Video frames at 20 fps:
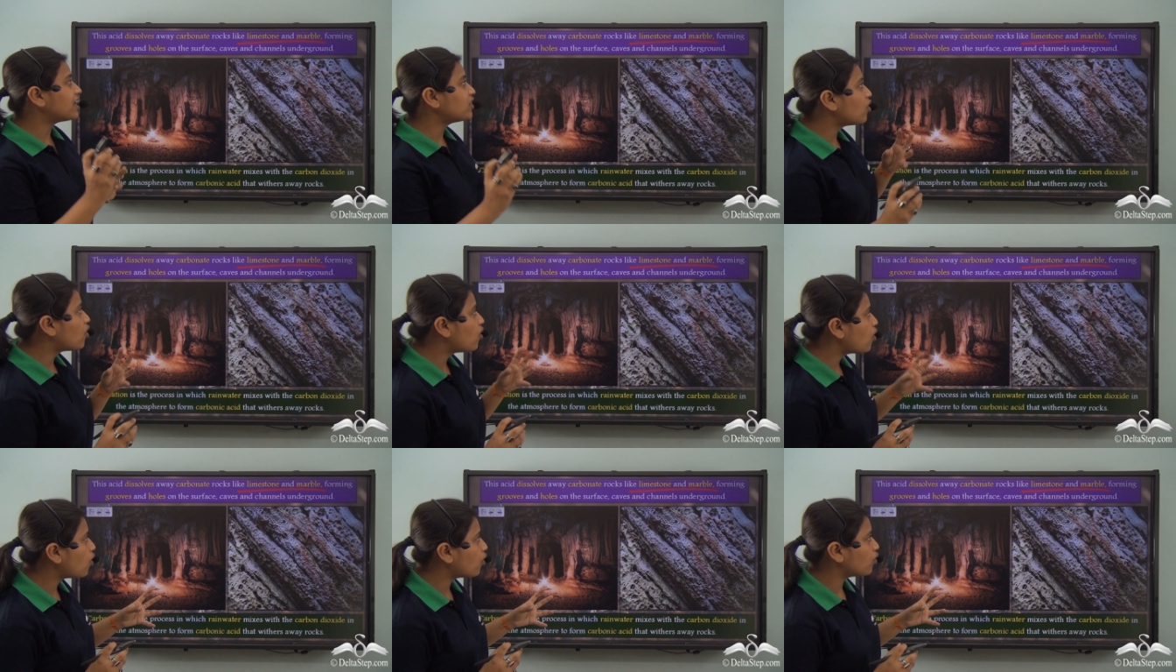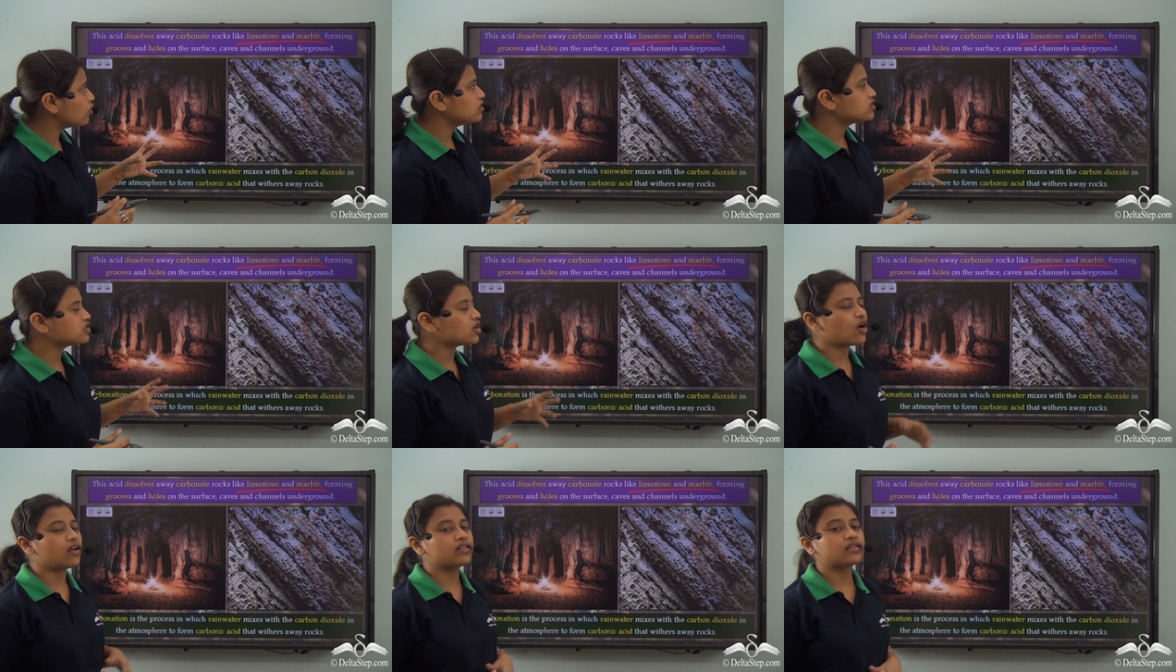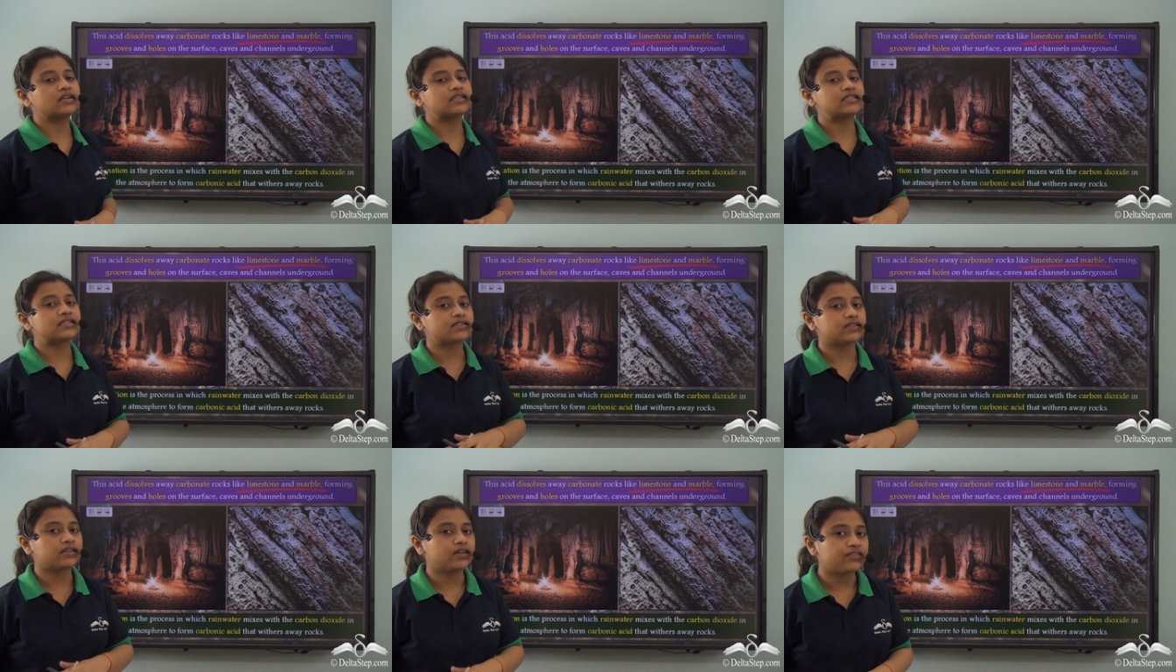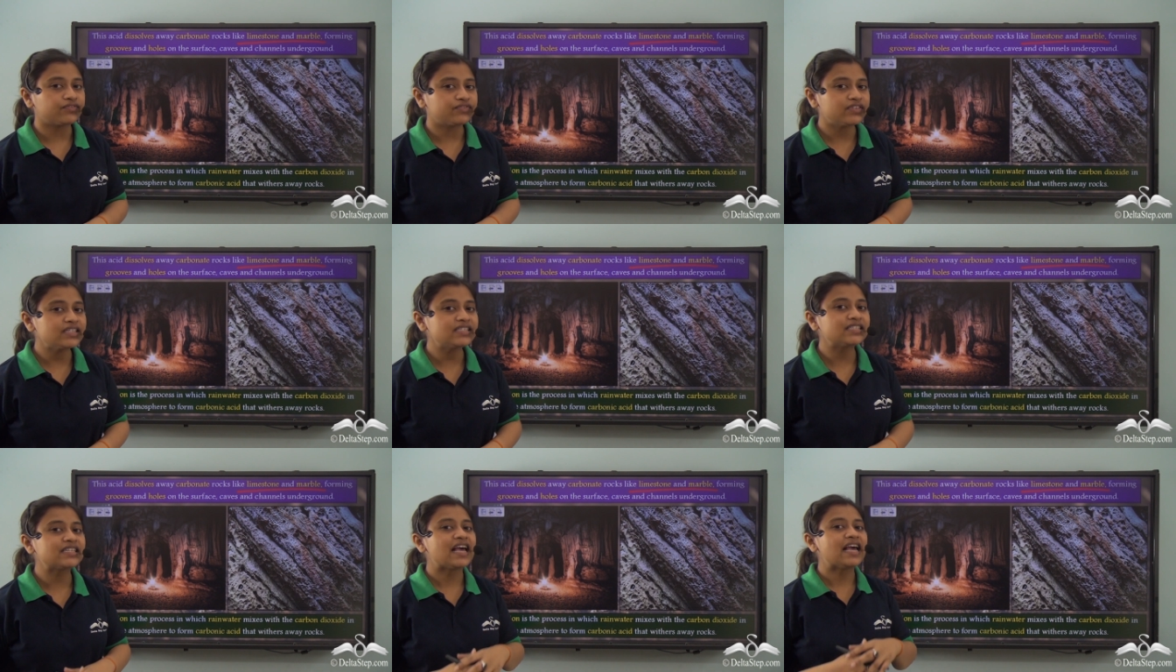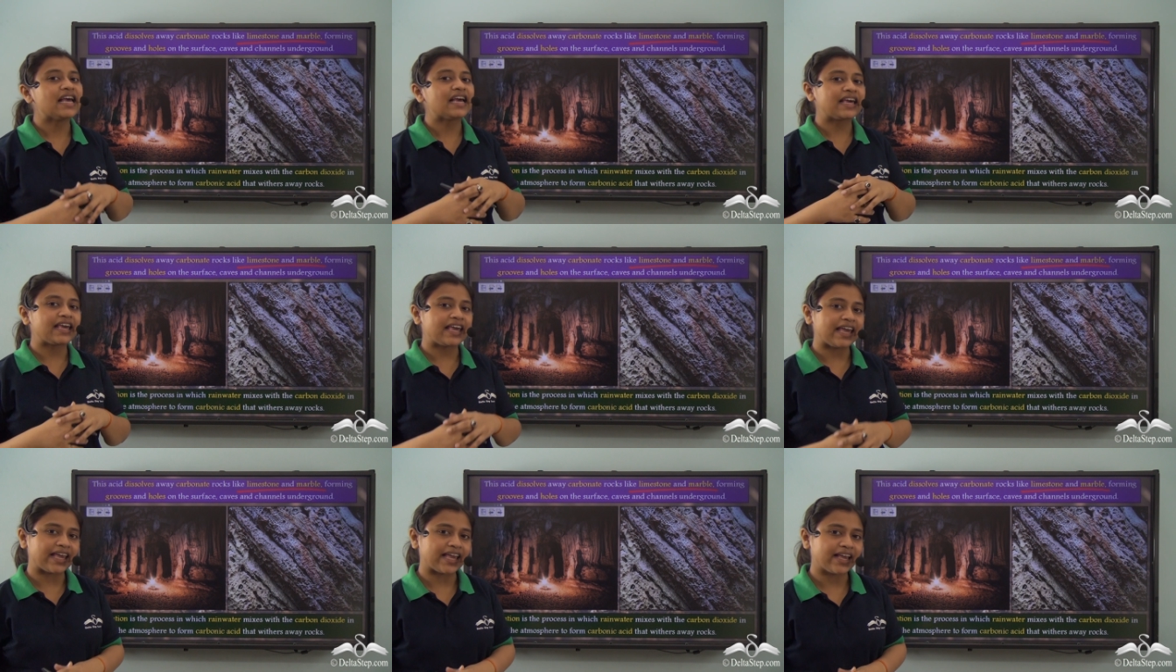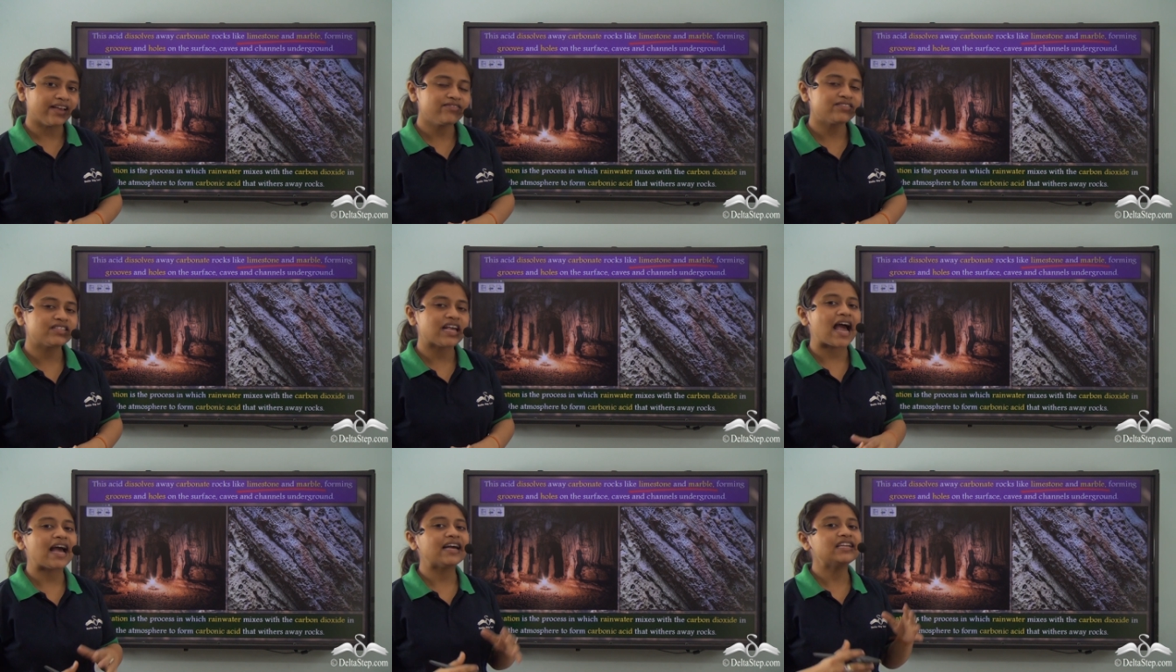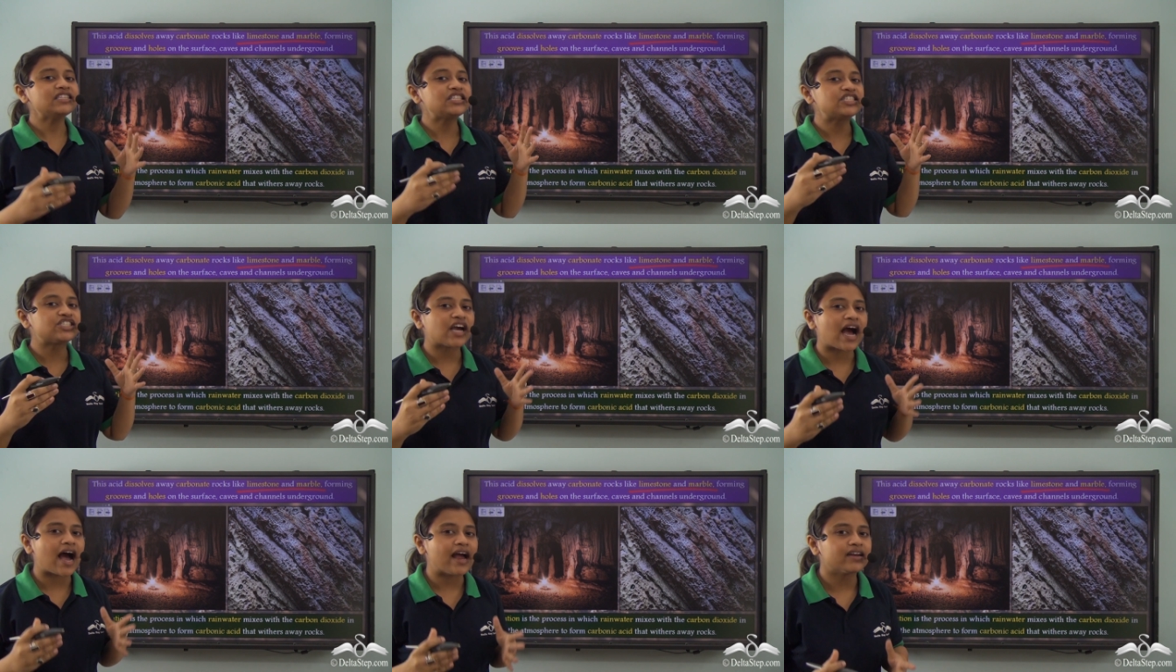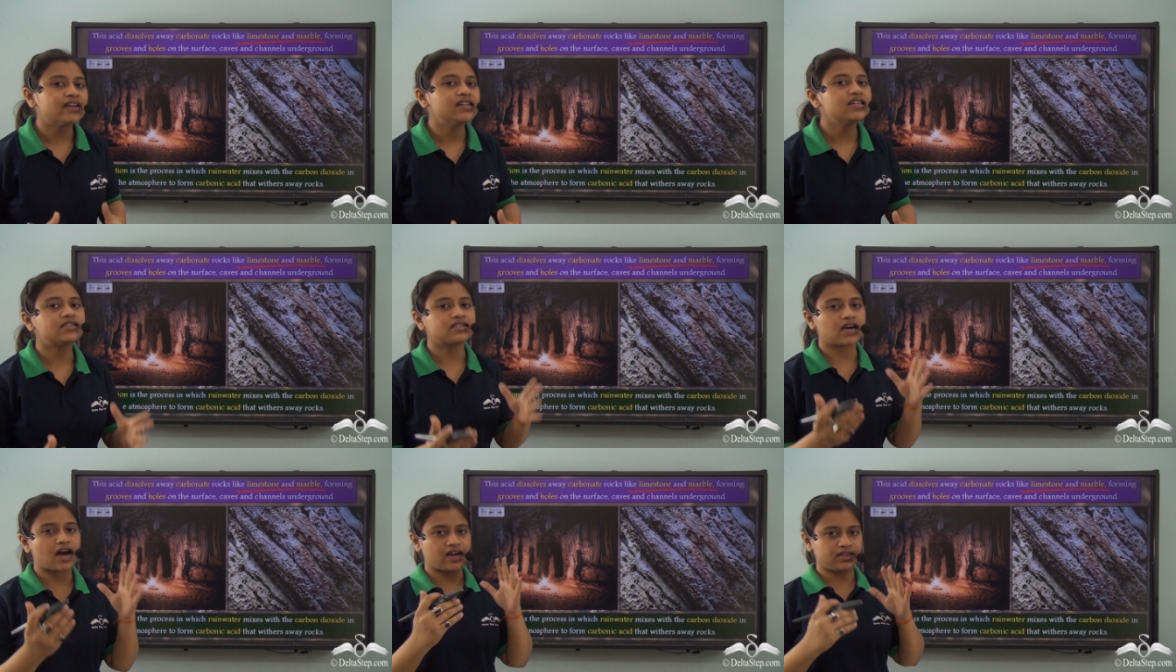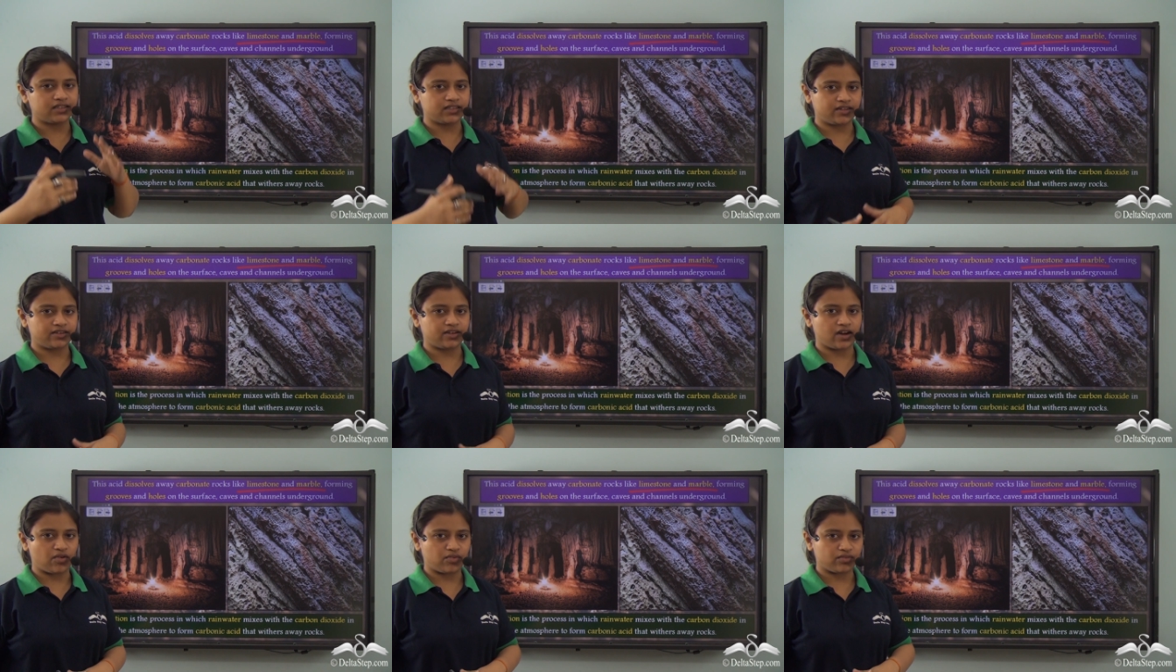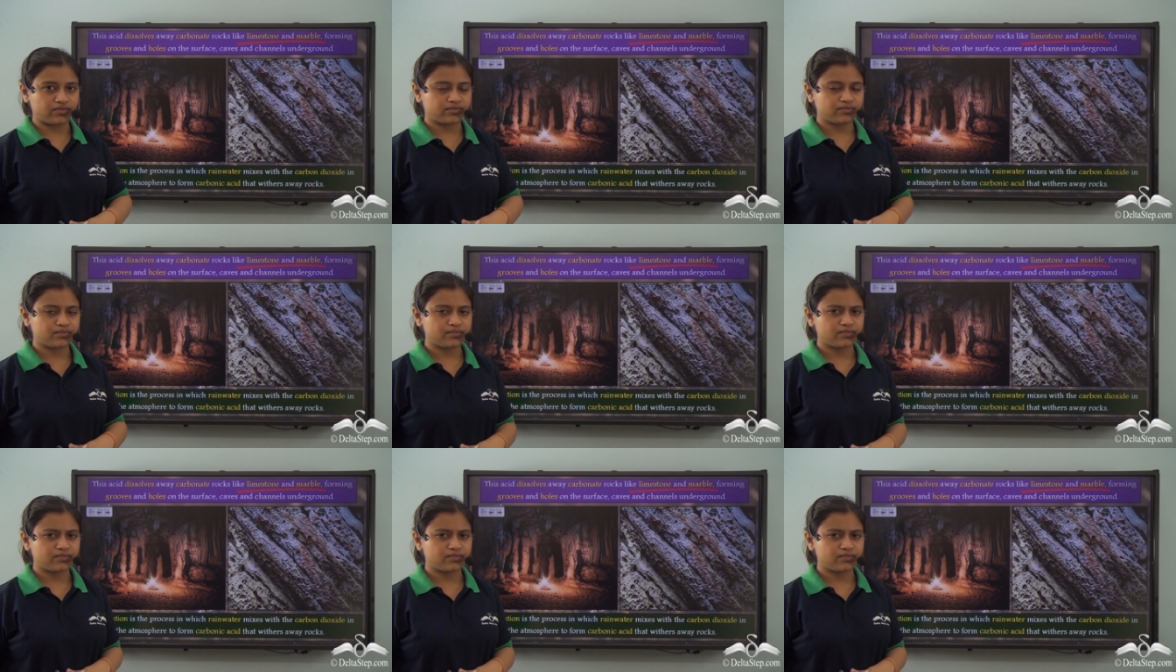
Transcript: and holes on the surface, caves and channels underground.